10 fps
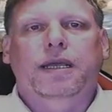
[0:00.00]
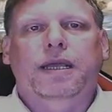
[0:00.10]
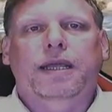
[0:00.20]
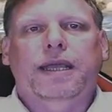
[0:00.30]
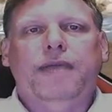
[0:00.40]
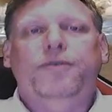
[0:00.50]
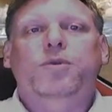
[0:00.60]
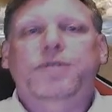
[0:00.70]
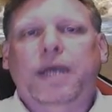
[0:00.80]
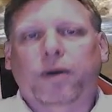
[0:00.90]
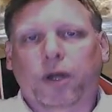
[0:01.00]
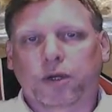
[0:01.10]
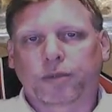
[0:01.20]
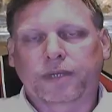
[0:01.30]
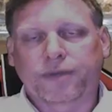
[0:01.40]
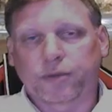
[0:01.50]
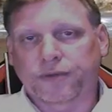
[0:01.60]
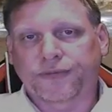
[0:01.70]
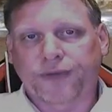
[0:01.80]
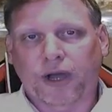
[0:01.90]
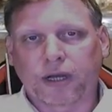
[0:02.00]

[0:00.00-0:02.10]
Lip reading: If it was downloadable, if it was a file,